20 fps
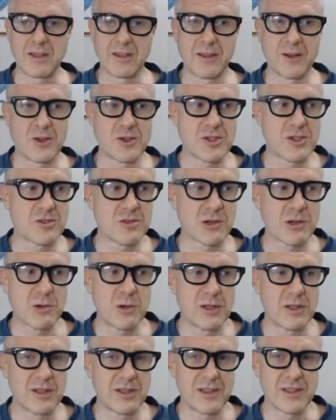You know, gender
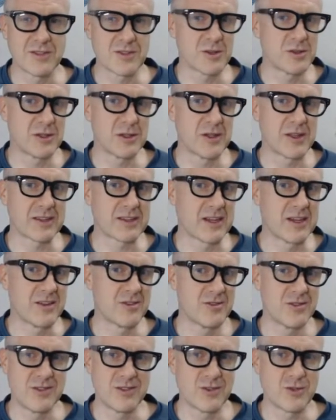equality, it's only like
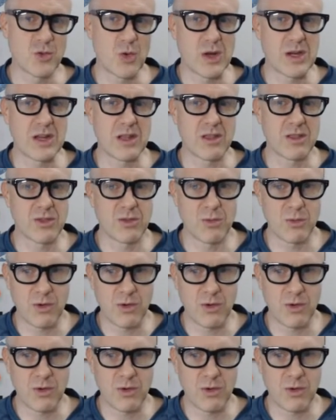120th,